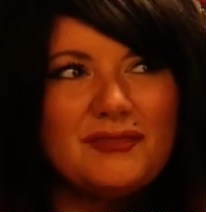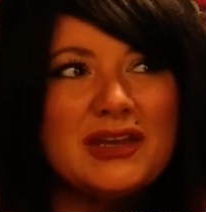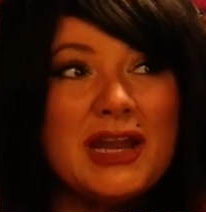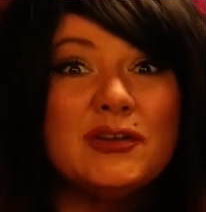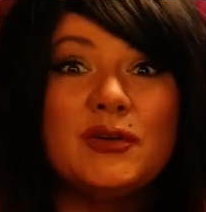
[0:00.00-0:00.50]

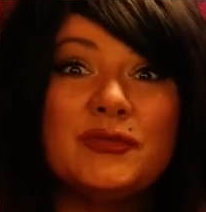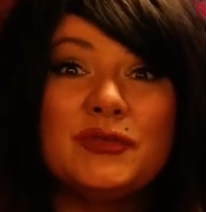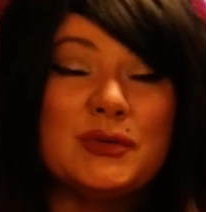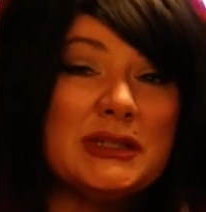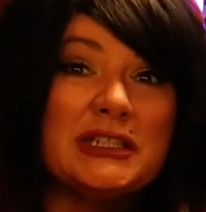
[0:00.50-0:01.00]
Now, you have
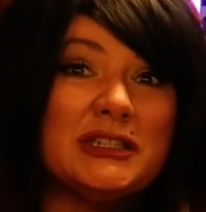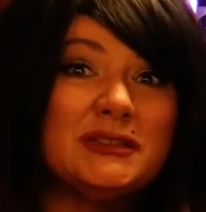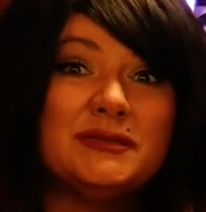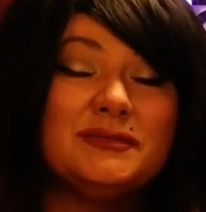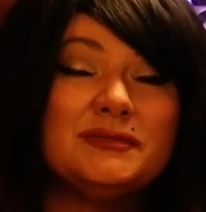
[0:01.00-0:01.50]
free
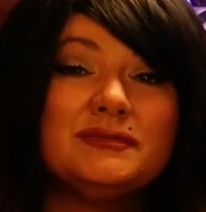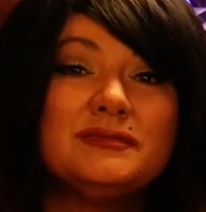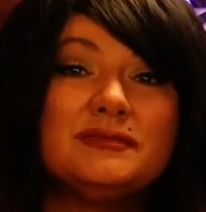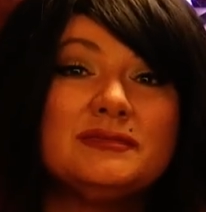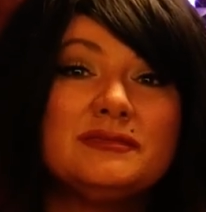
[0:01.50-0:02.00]
will.
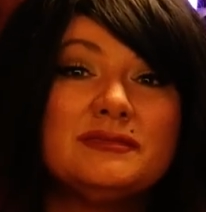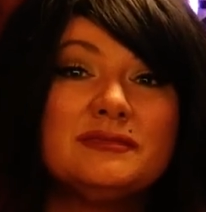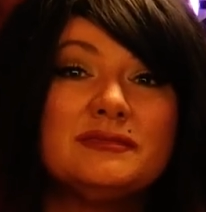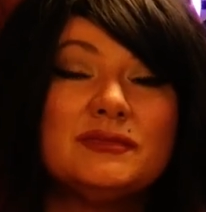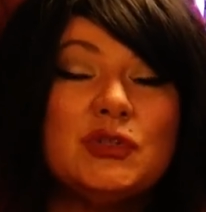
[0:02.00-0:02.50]

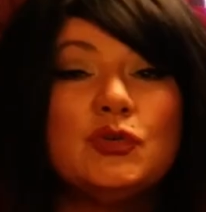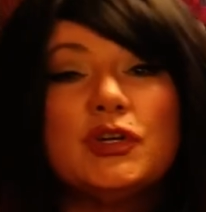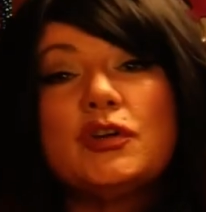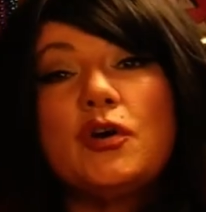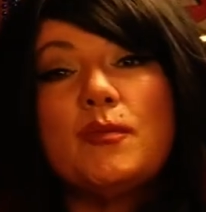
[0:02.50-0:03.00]
You
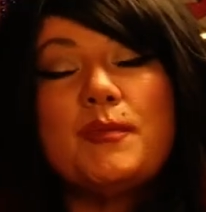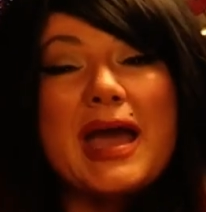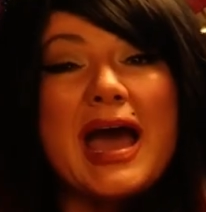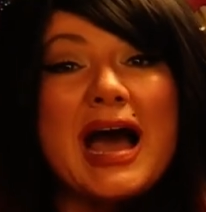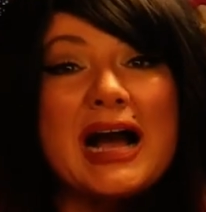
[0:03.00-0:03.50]
can go
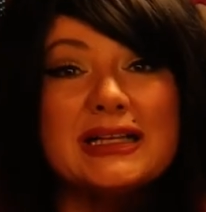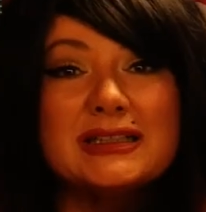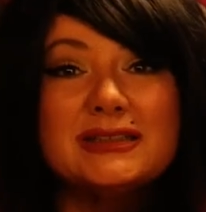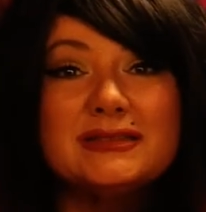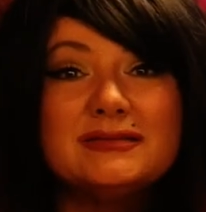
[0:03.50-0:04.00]

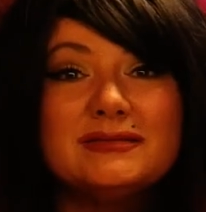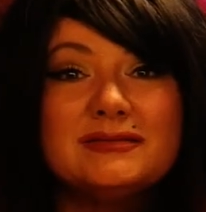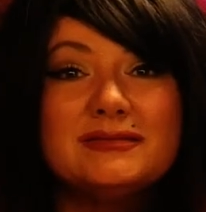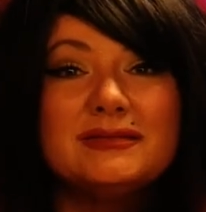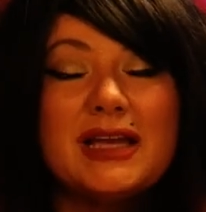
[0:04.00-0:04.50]
back
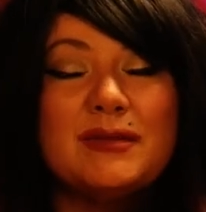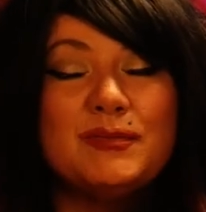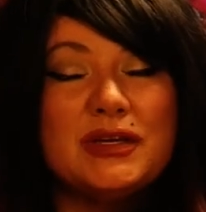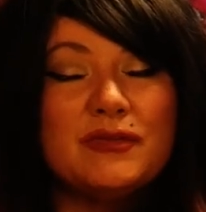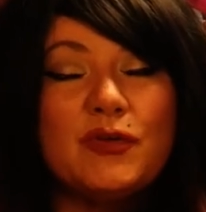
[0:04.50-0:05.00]
and
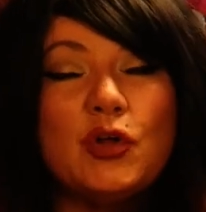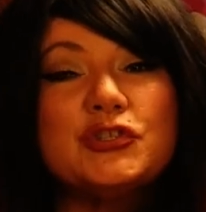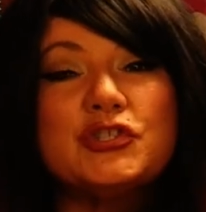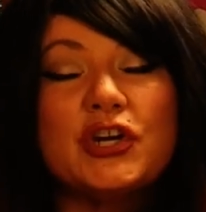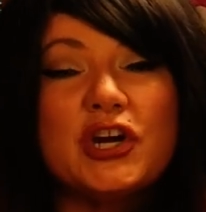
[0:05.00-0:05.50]
be a
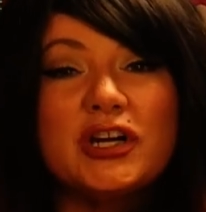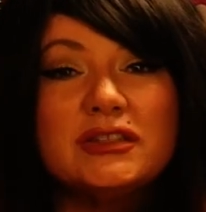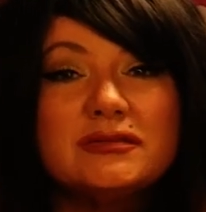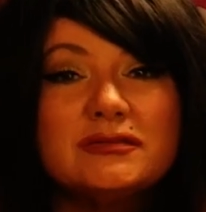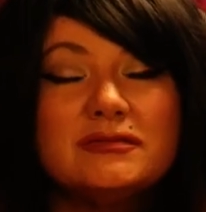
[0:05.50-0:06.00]
vulture,